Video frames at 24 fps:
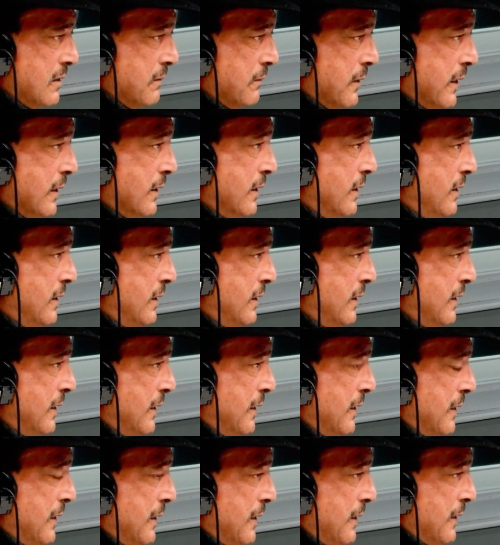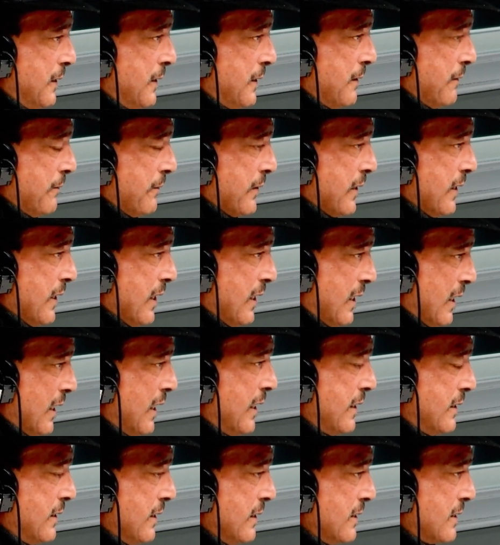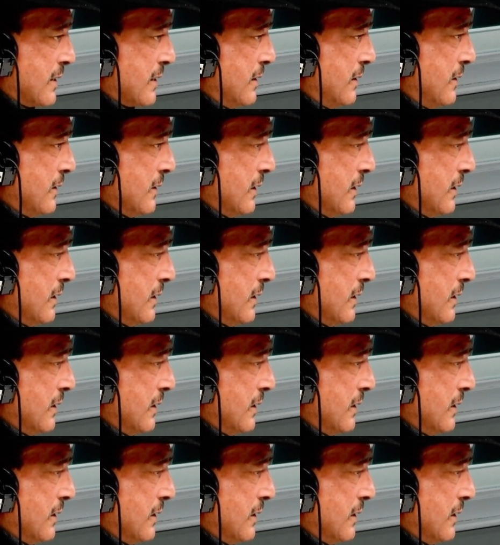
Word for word: man. Is it? Yeah, I think so.